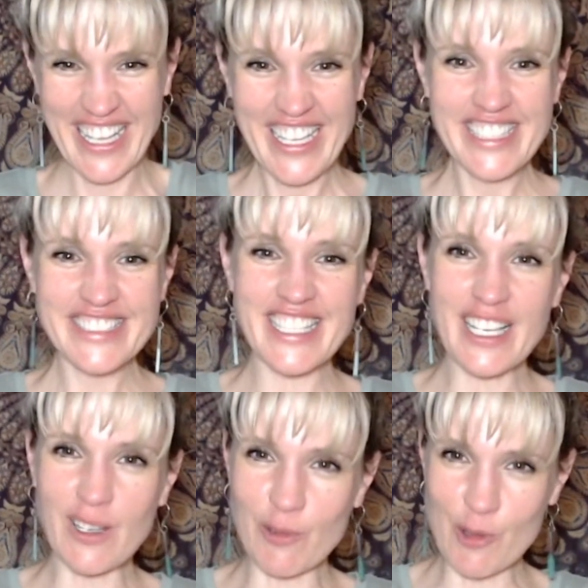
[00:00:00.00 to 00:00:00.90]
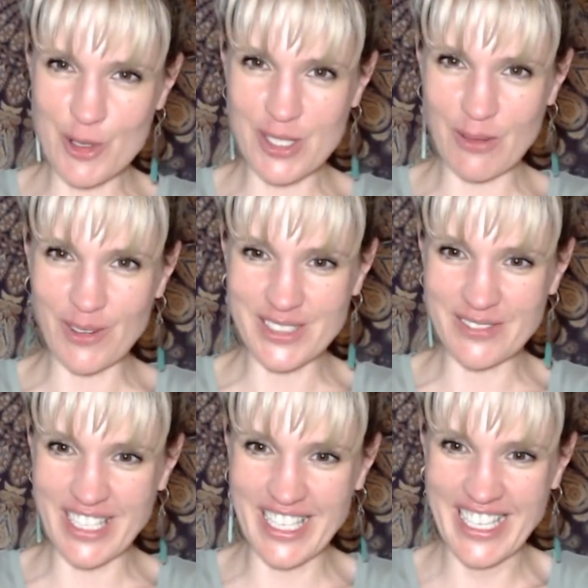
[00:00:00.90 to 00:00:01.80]
It's a little rude towards
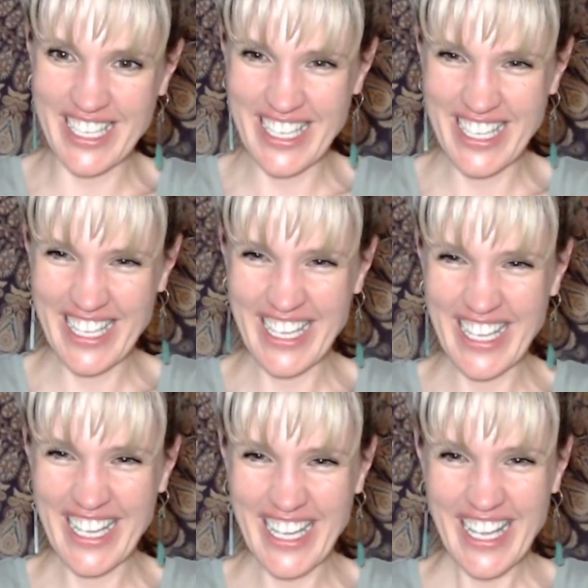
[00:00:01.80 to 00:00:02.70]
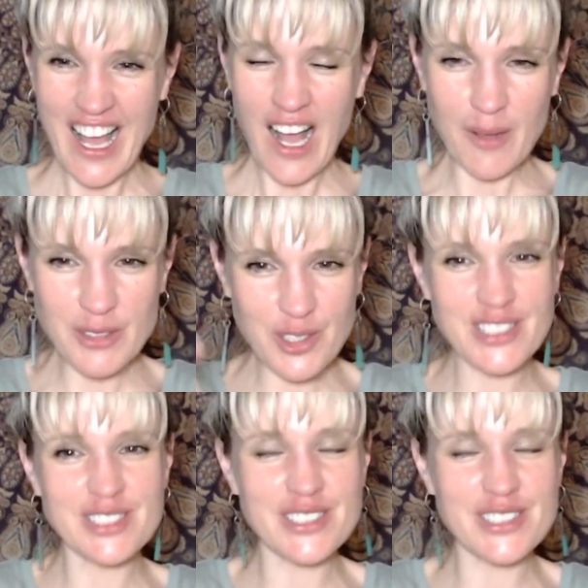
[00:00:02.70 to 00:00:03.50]
me. I'm sure there's